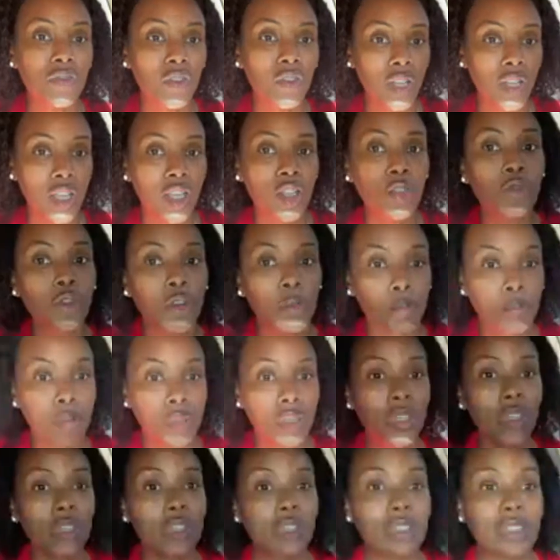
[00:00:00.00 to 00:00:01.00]
for
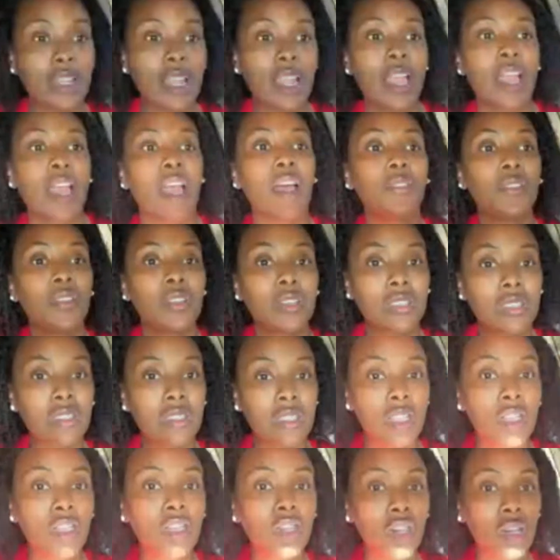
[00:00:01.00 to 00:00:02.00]
H-1Bs, and they're
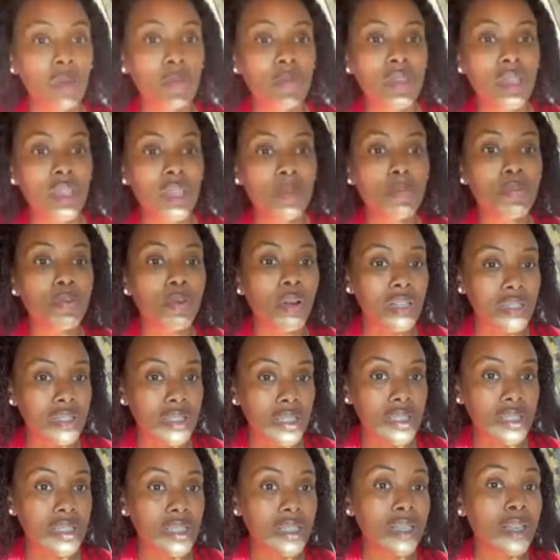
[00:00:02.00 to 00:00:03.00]
still going to be
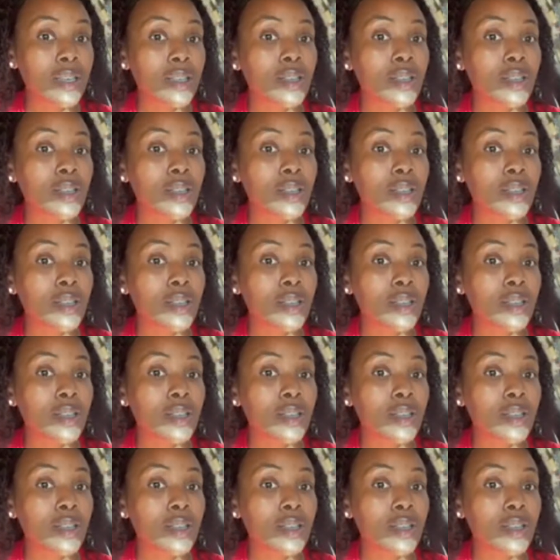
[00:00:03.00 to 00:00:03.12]
processing,